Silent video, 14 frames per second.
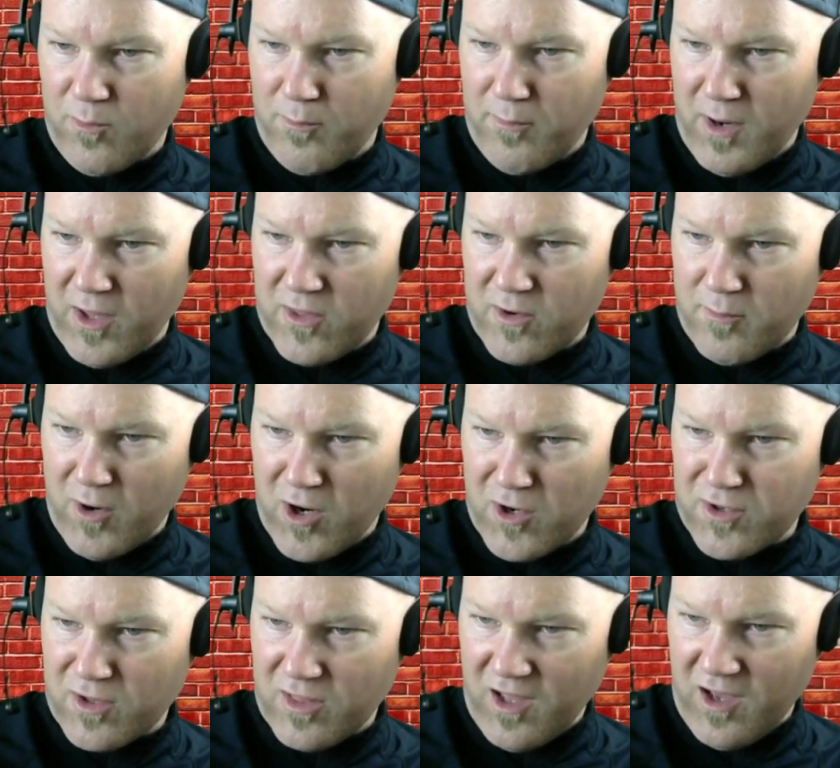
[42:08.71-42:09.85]
mother,
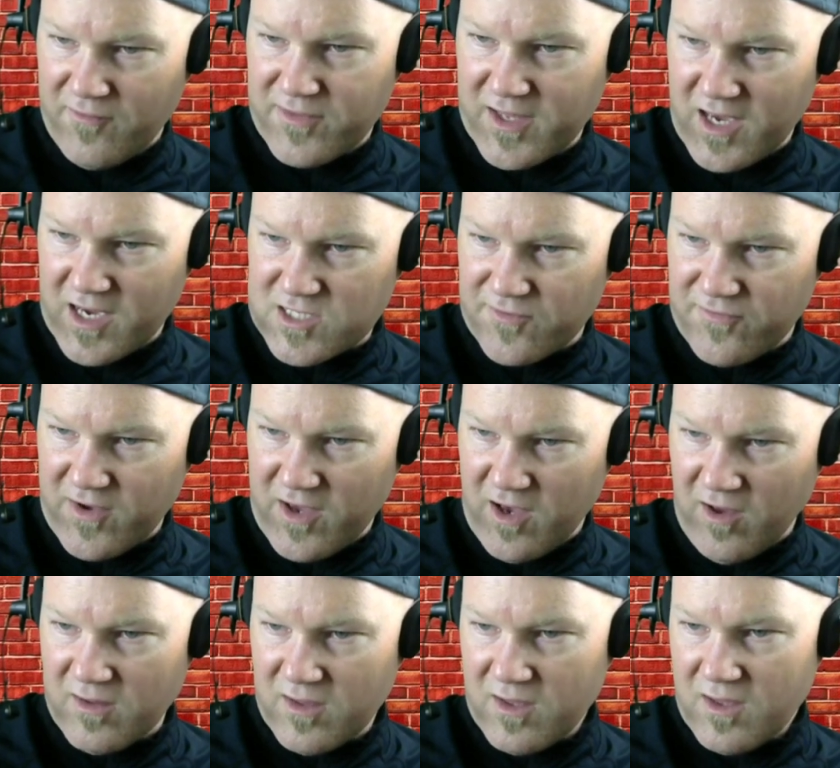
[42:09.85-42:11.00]
Martha, loved the XFL.